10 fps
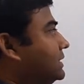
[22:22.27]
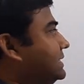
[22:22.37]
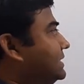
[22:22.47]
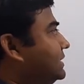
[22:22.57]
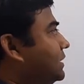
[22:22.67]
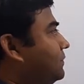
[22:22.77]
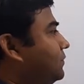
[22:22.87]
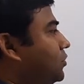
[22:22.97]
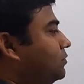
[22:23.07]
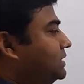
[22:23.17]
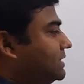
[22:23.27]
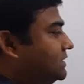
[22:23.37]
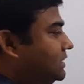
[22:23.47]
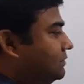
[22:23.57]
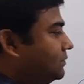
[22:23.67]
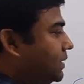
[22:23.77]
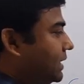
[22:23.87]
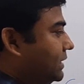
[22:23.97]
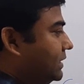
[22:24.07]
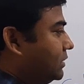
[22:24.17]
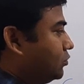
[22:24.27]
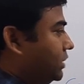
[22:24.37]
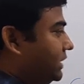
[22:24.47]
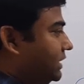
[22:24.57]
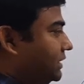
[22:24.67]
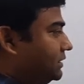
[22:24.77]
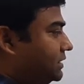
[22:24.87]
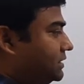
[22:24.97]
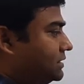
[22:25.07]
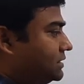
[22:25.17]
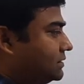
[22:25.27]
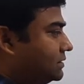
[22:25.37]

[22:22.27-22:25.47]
Integral form is achieved by equating this